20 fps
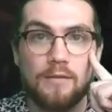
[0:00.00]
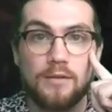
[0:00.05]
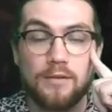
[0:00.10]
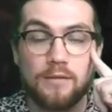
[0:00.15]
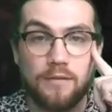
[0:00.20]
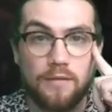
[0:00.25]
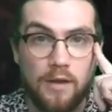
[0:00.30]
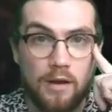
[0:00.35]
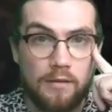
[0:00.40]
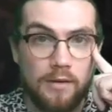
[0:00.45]
a
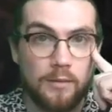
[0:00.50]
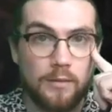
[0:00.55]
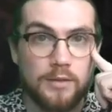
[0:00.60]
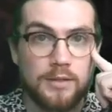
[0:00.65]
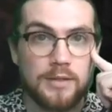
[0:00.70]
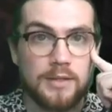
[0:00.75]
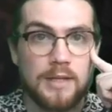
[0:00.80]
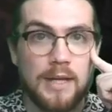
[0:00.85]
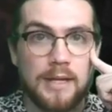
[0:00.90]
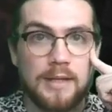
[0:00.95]
Teferi, which
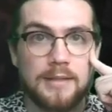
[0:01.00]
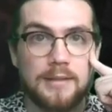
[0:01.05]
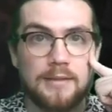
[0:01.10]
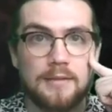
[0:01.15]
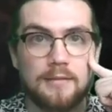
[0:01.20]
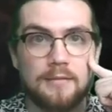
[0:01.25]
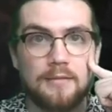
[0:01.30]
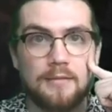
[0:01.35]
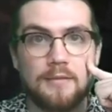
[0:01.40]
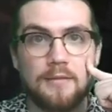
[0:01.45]
is nice,
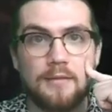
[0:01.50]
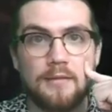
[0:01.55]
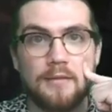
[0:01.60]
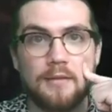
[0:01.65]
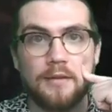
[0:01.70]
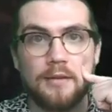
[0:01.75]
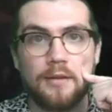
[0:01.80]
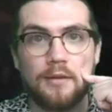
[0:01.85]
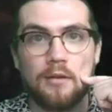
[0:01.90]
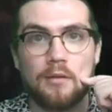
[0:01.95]

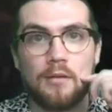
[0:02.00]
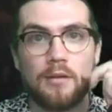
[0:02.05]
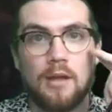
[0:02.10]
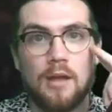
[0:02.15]
you know.